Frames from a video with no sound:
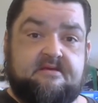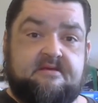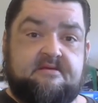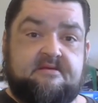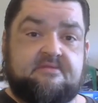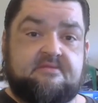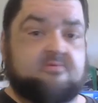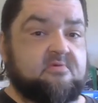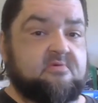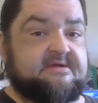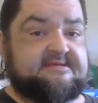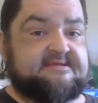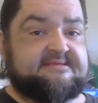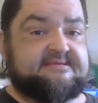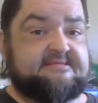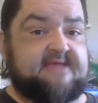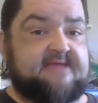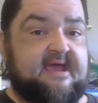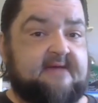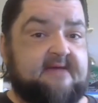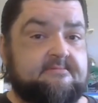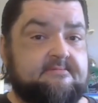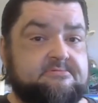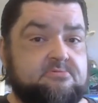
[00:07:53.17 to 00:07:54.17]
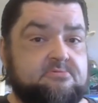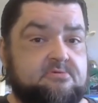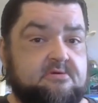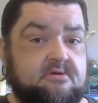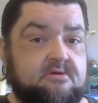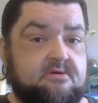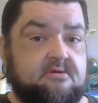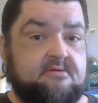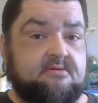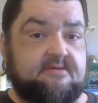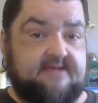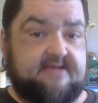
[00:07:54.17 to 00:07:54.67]
The reason they have
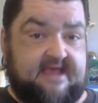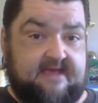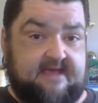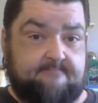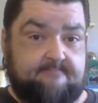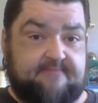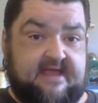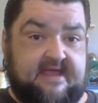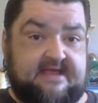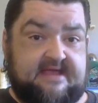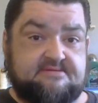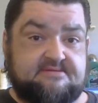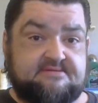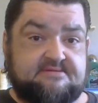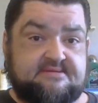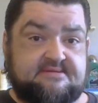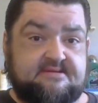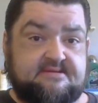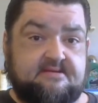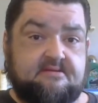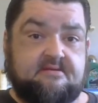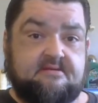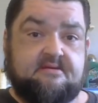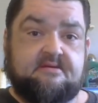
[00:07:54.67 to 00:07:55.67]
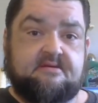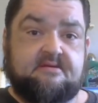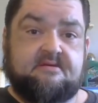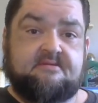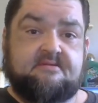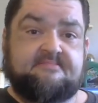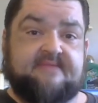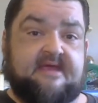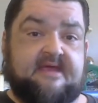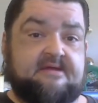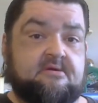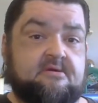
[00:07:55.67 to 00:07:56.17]
shorter campaigns,
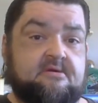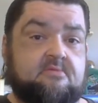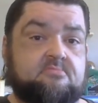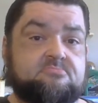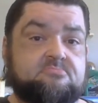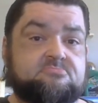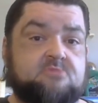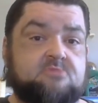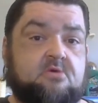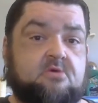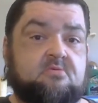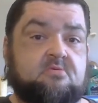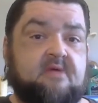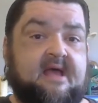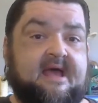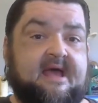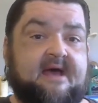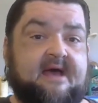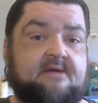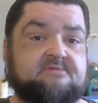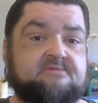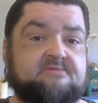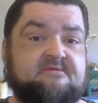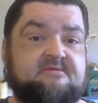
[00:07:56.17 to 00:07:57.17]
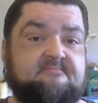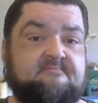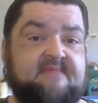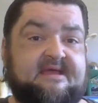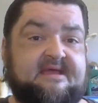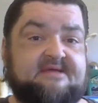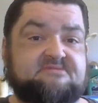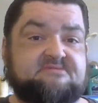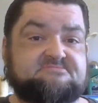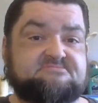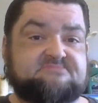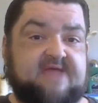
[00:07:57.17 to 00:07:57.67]
they don't know how to
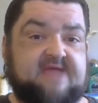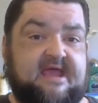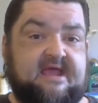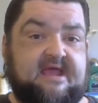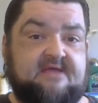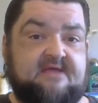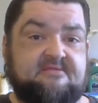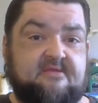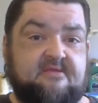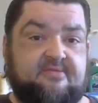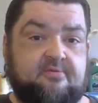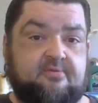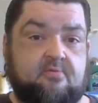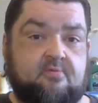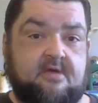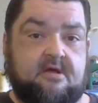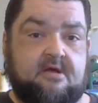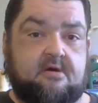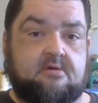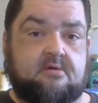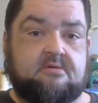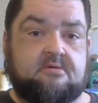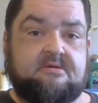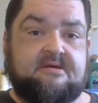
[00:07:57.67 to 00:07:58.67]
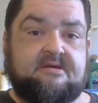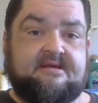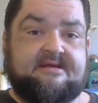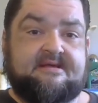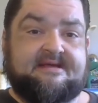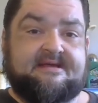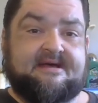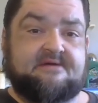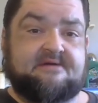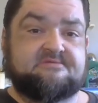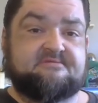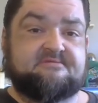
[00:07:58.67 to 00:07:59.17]
maintain the thrill,
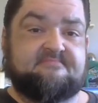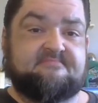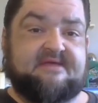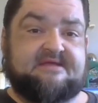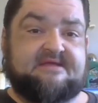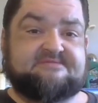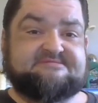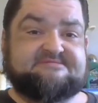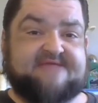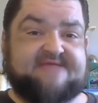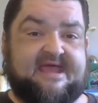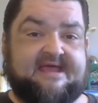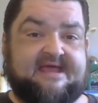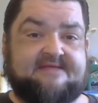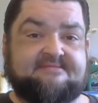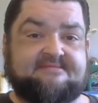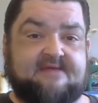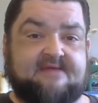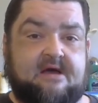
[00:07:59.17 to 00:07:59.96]
how to maintain the